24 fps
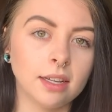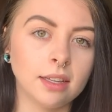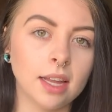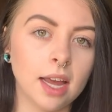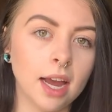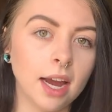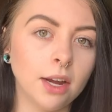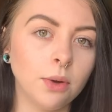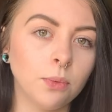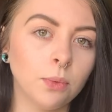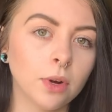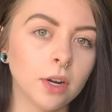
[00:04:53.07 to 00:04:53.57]

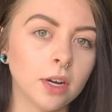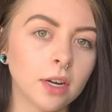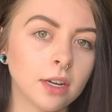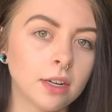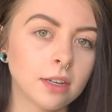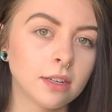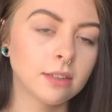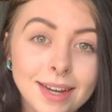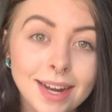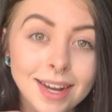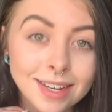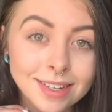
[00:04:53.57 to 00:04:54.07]
line work.
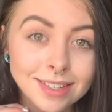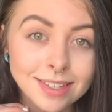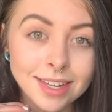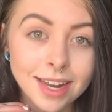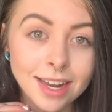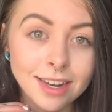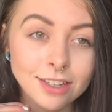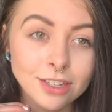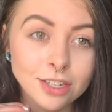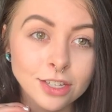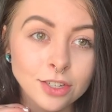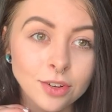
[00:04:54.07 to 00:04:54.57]
Next
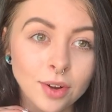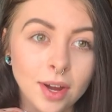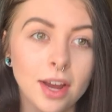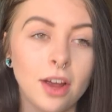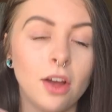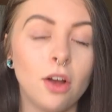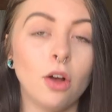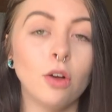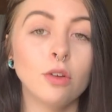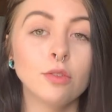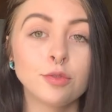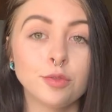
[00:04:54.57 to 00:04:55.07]
tattoo I
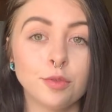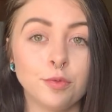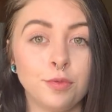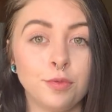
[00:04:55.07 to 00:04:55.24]
also